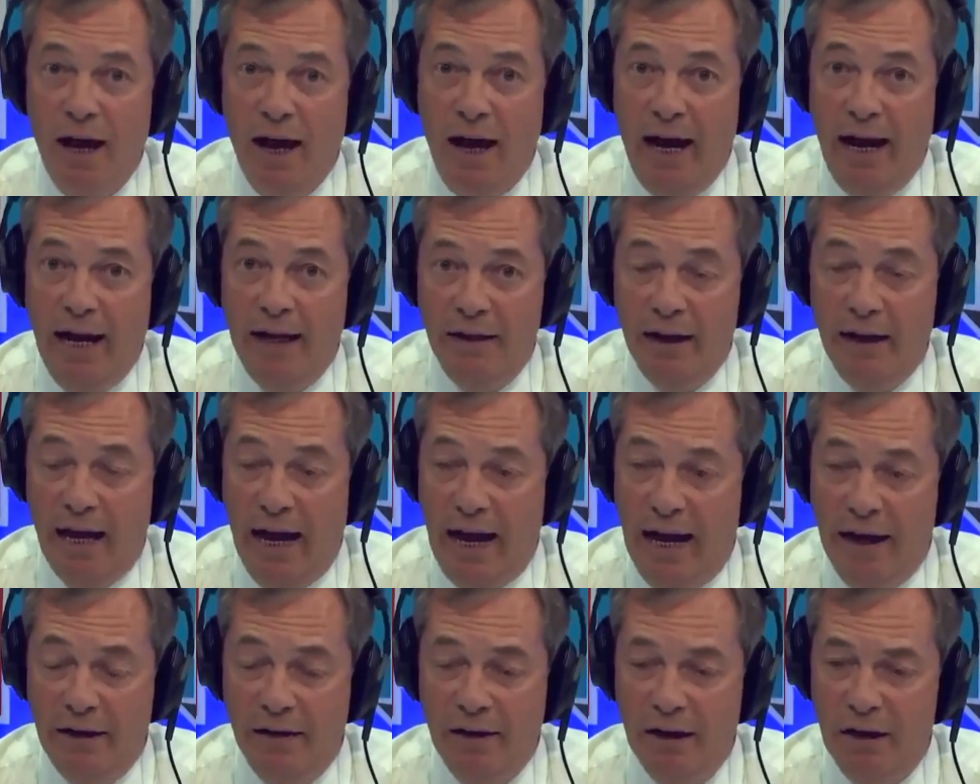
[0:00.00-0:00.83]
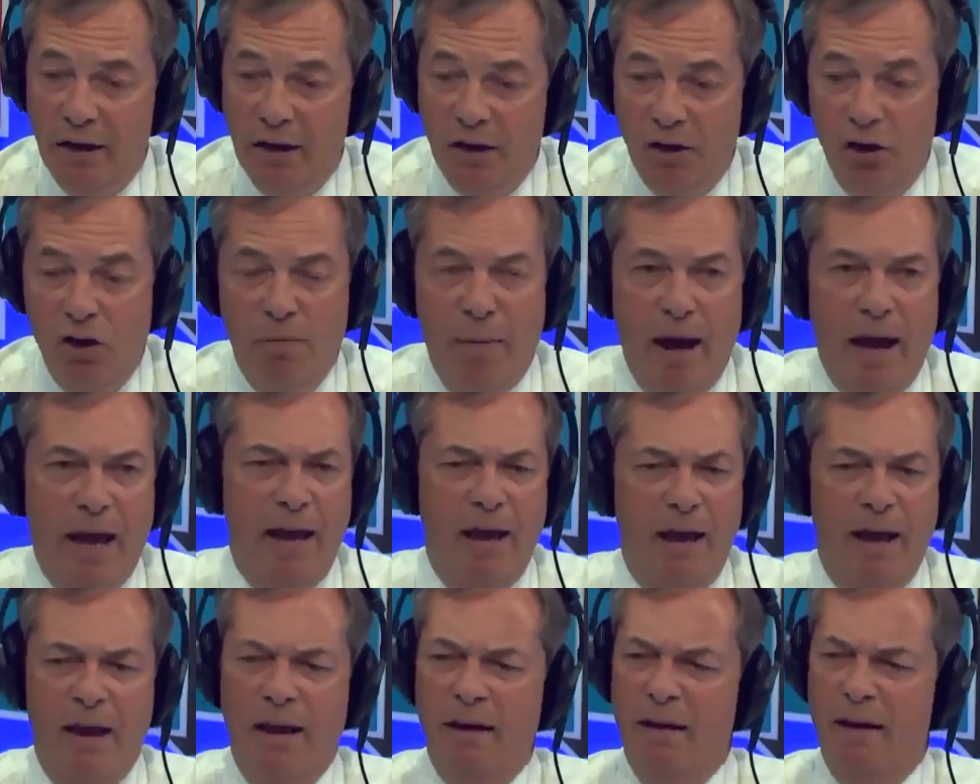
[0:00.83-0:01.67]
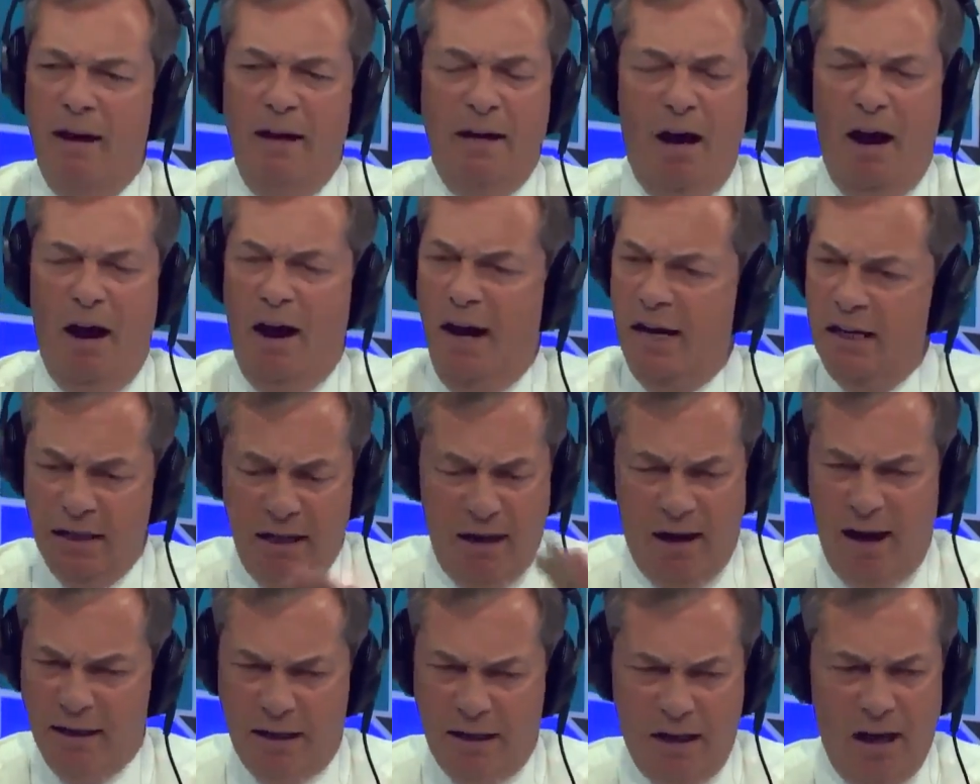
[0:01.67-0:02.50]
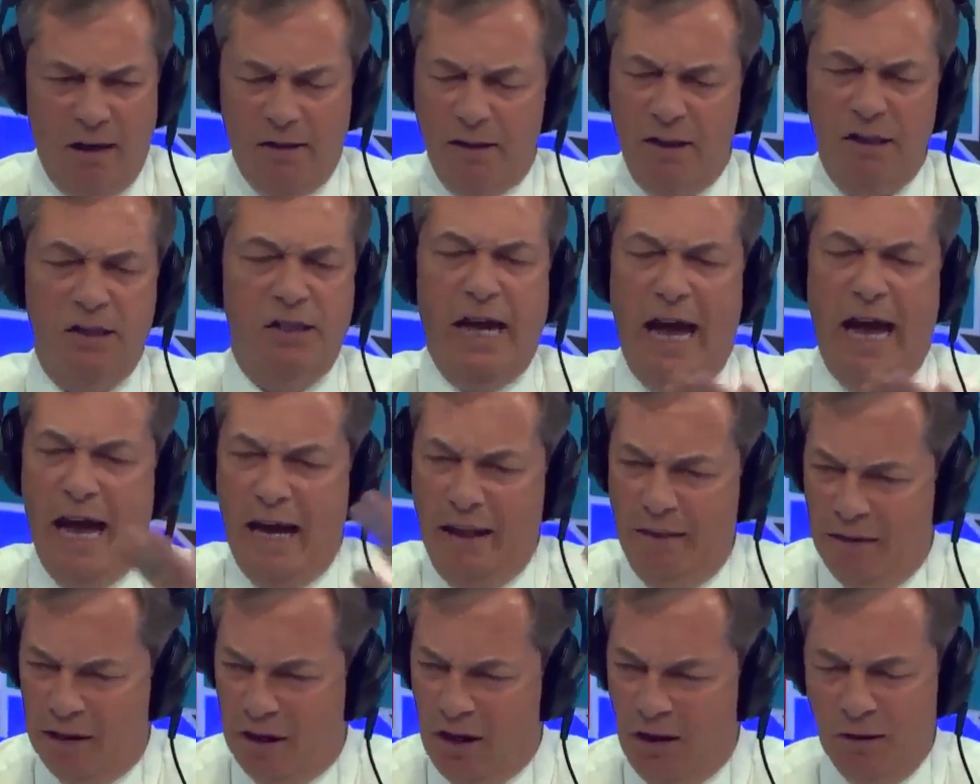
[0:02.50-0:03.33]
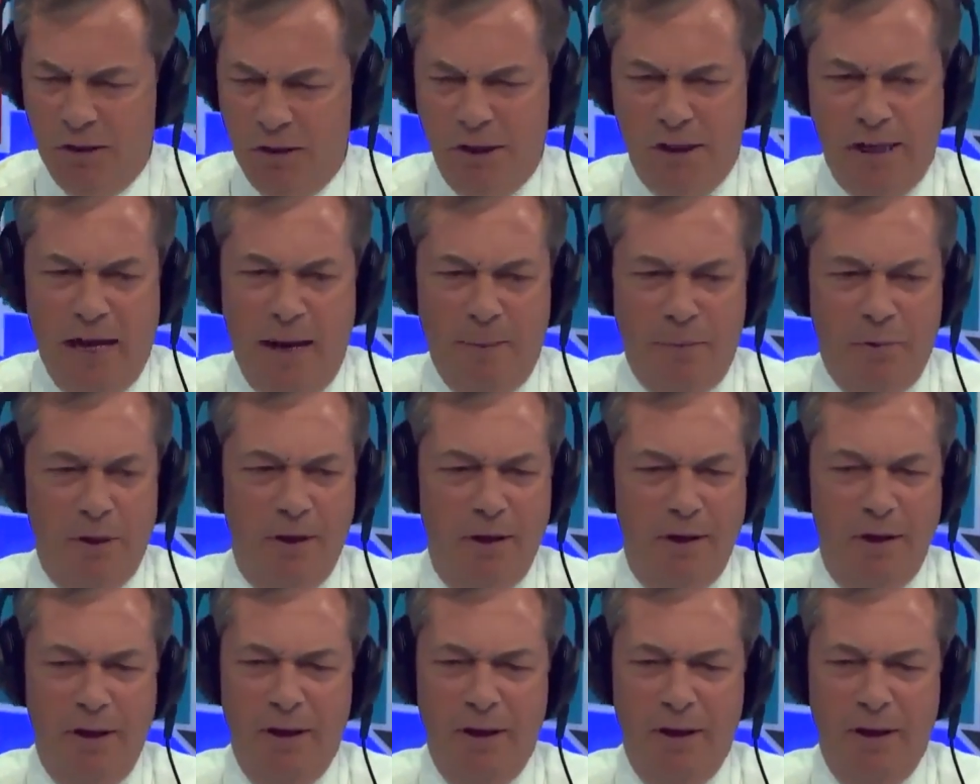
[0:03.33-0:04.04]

And you may, and I can't stand the concept.